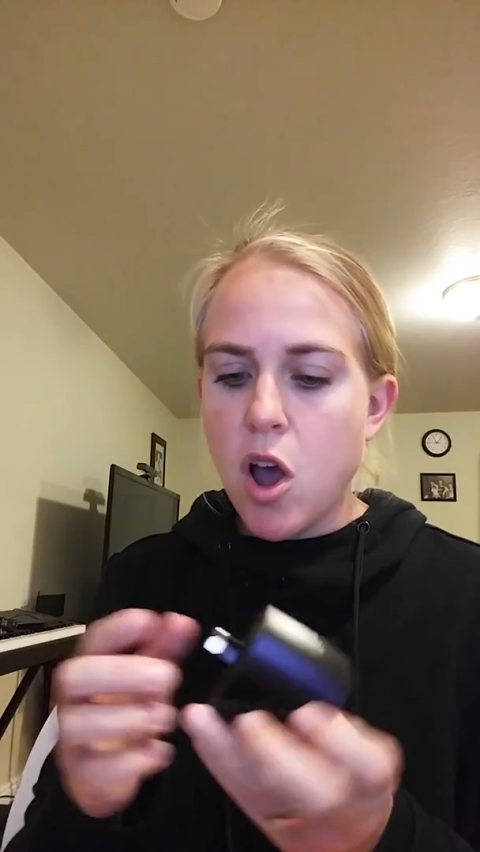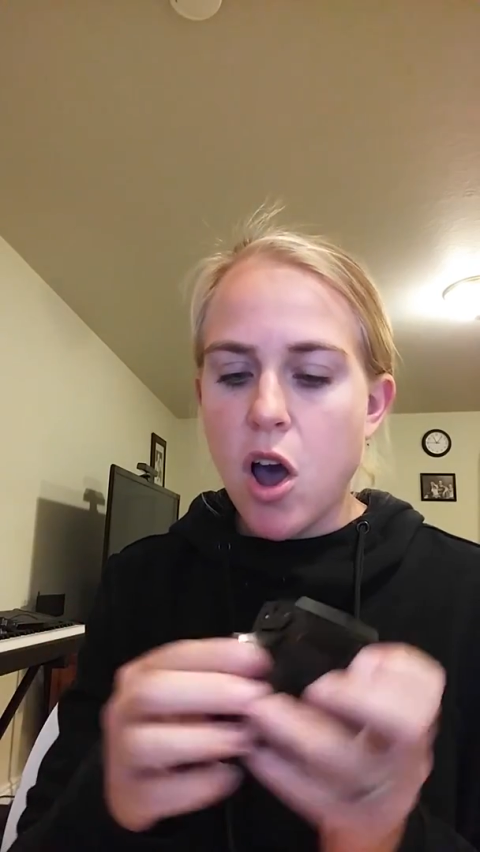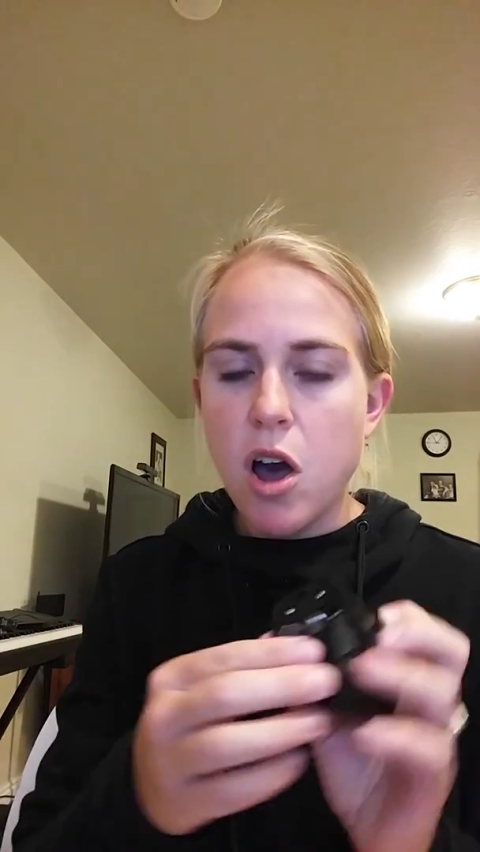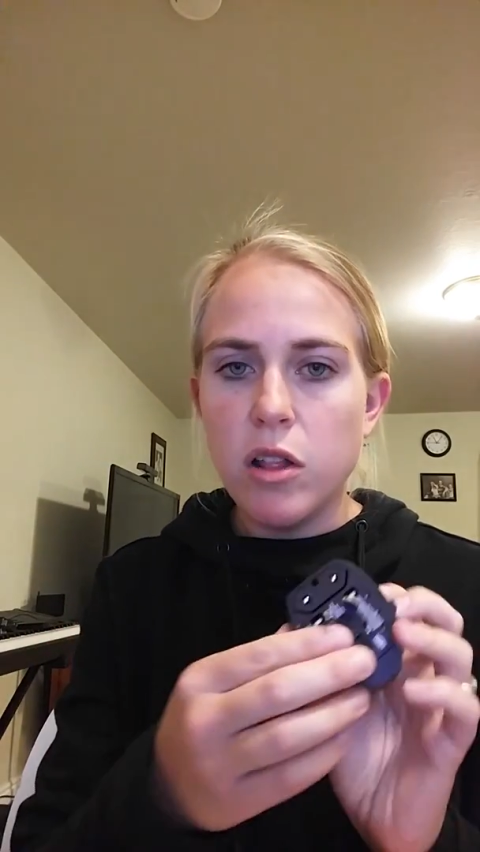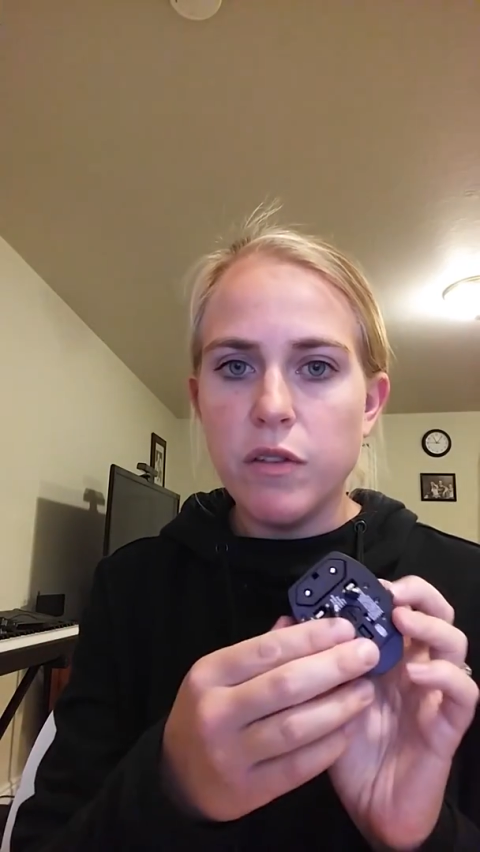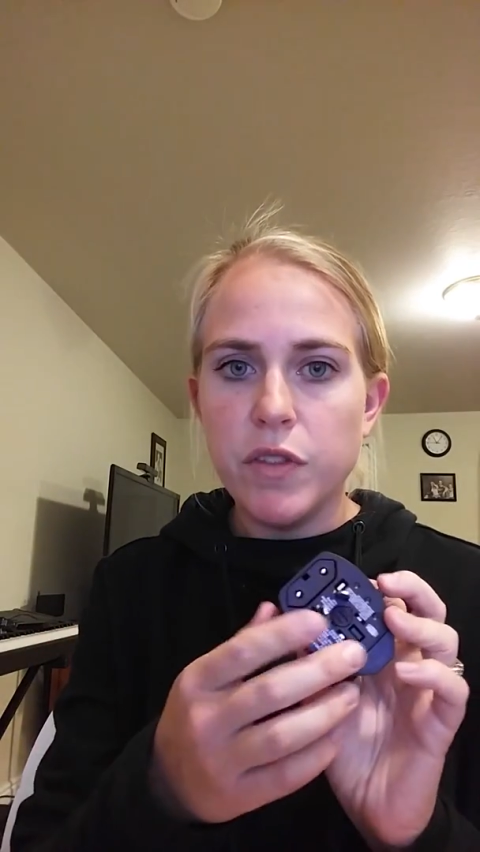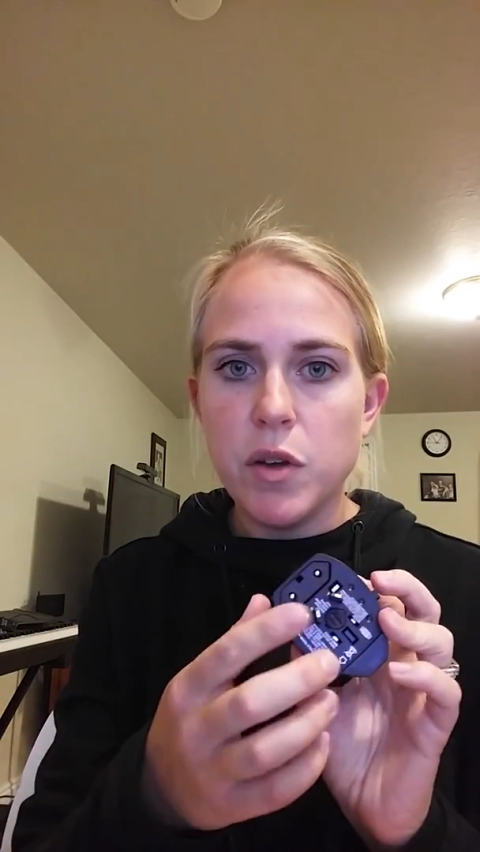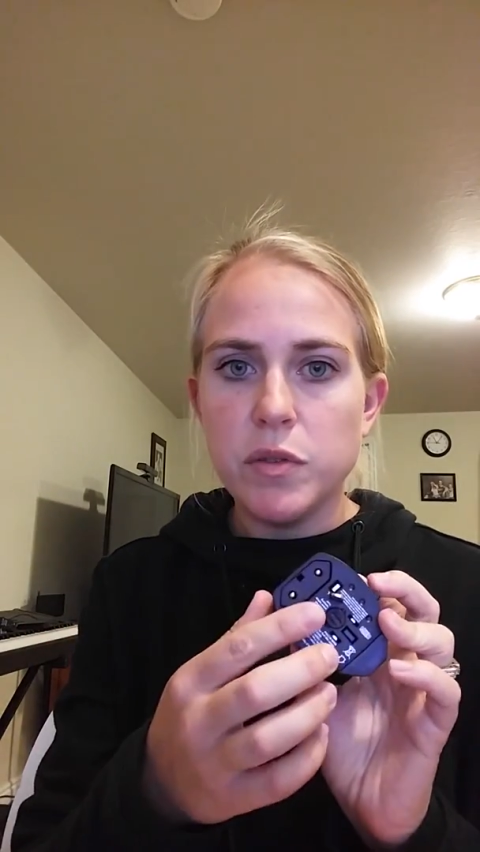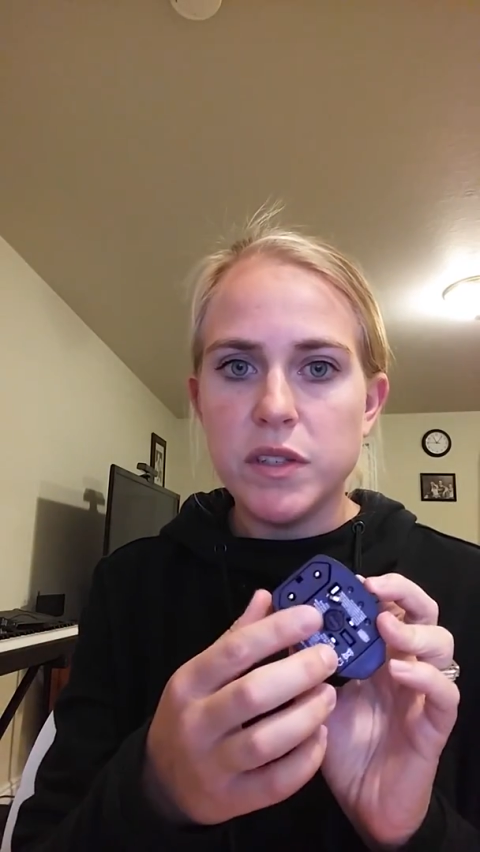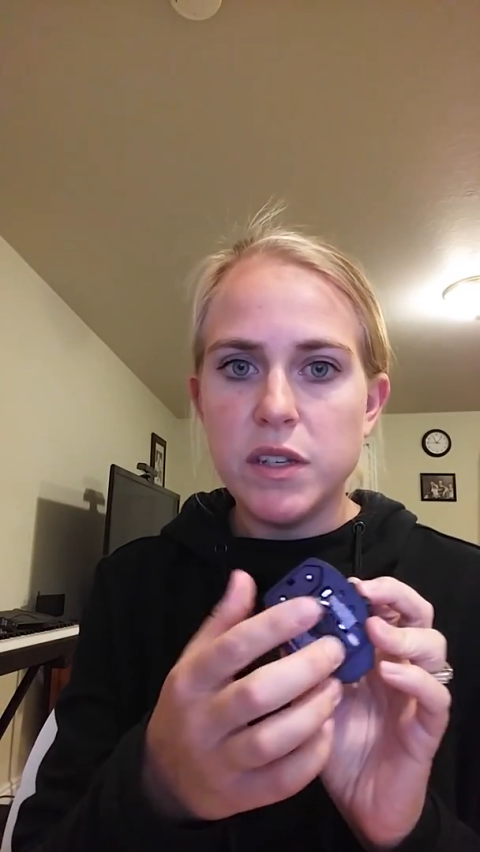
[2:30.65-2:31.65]
all of
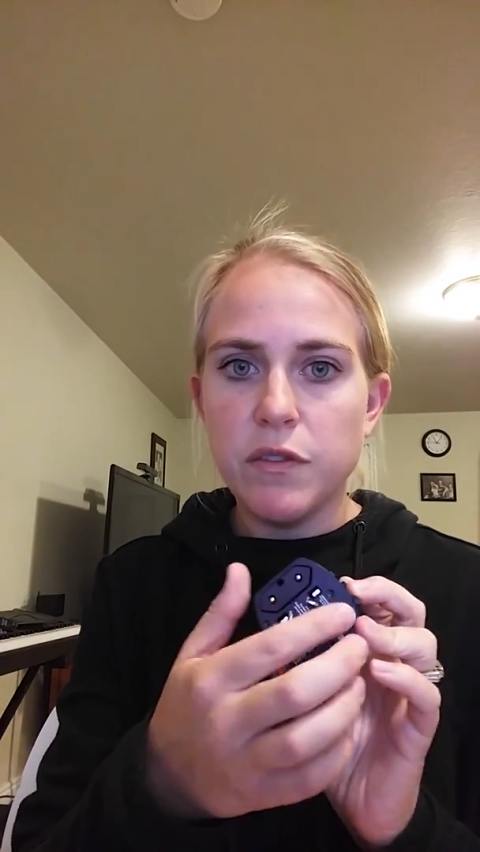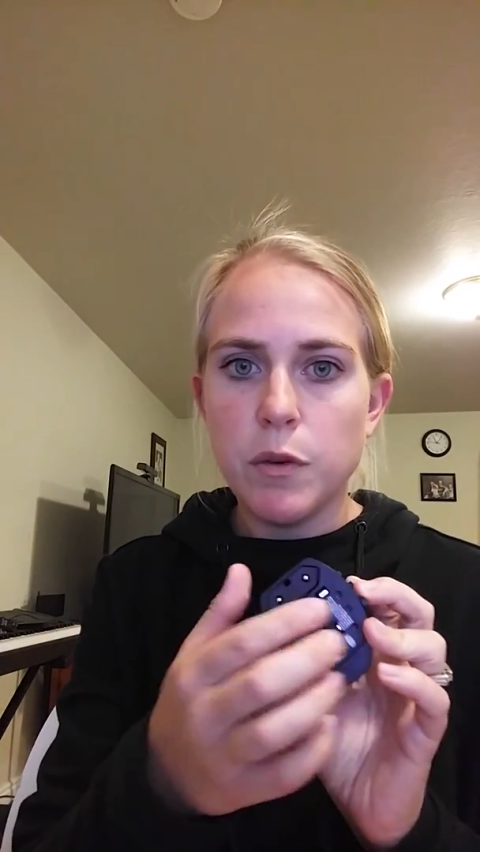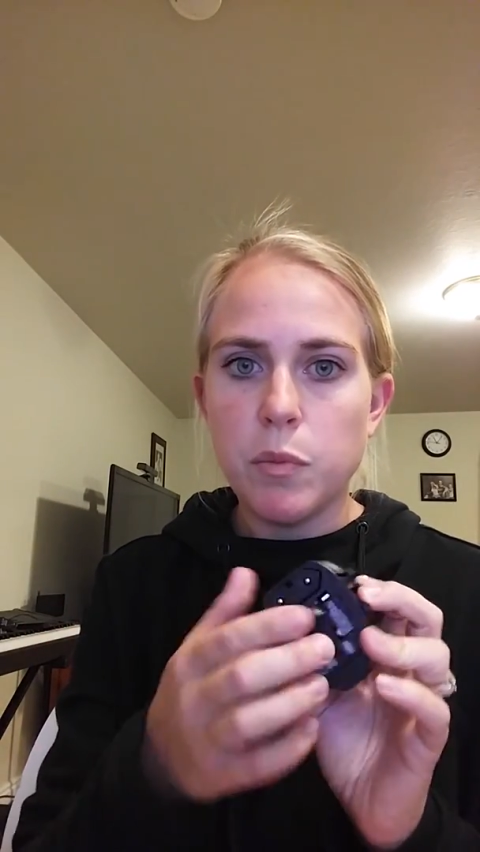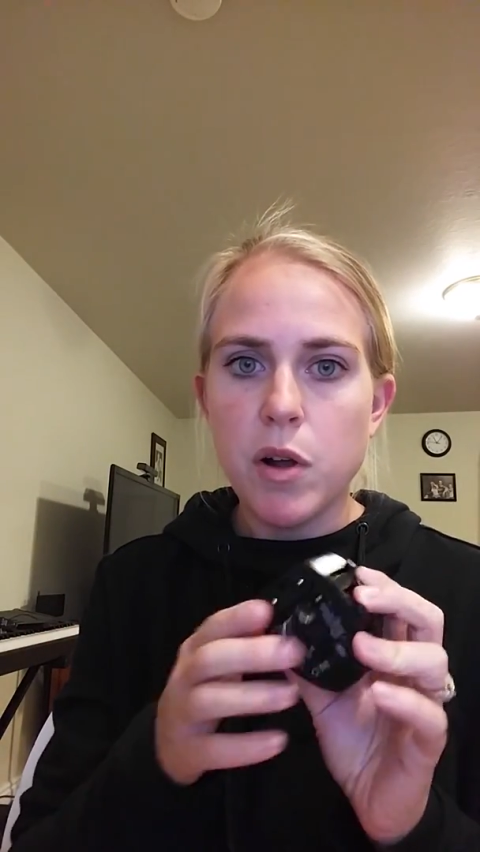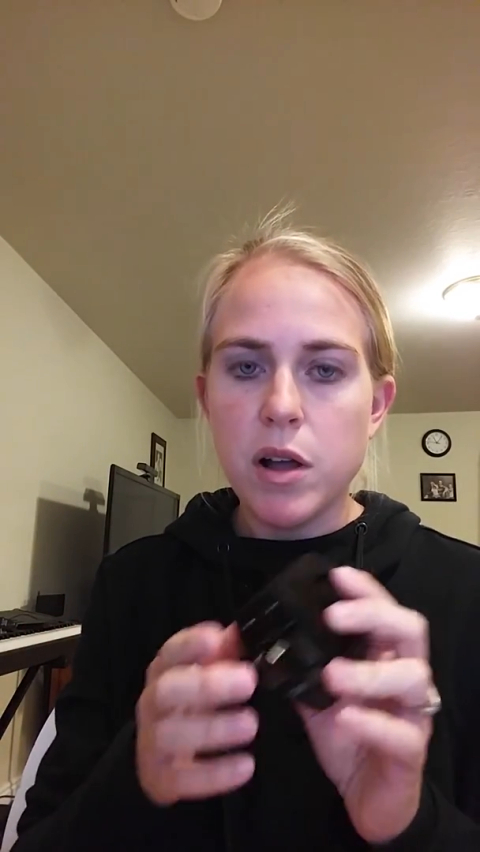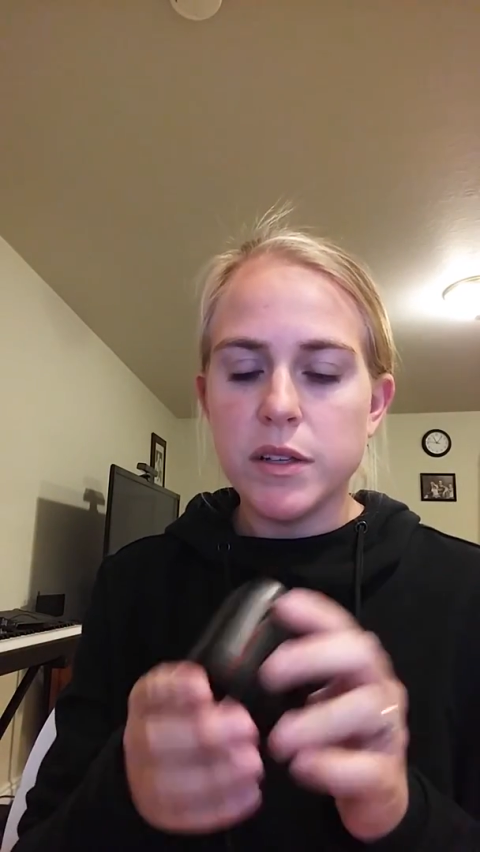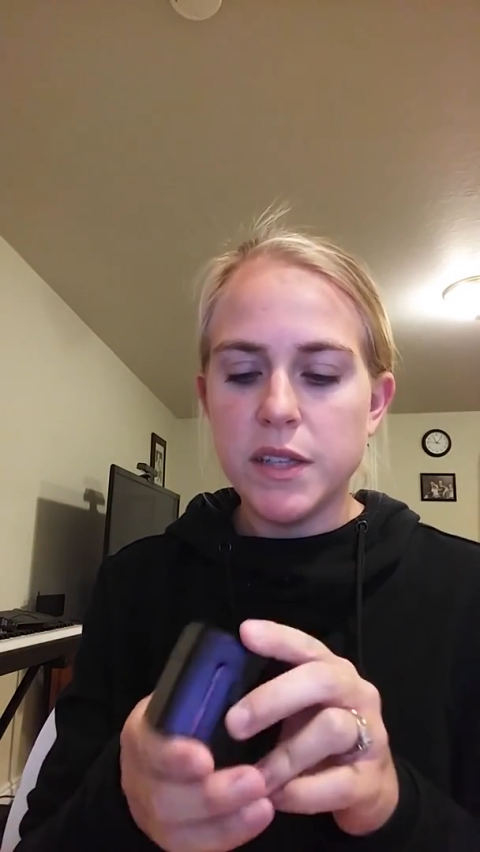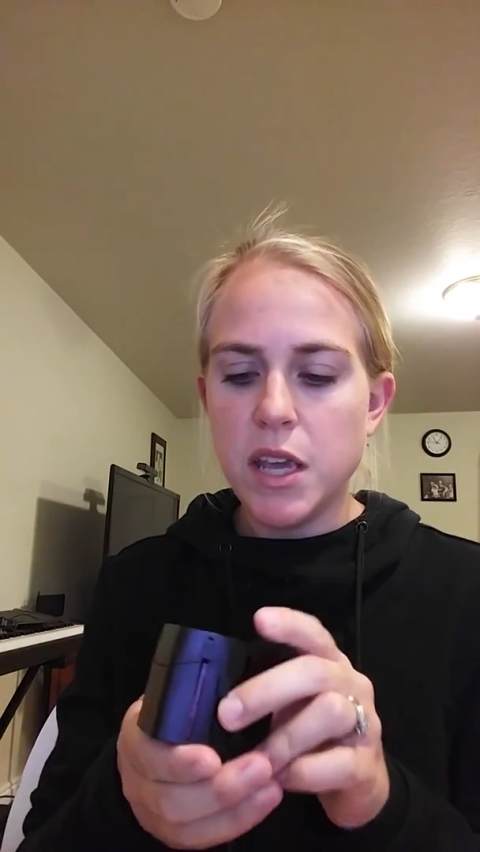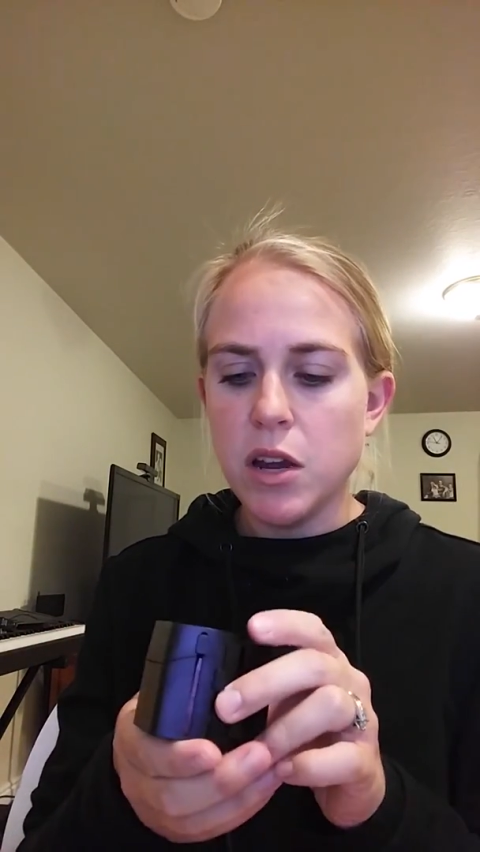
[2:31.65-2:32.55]
those different prongs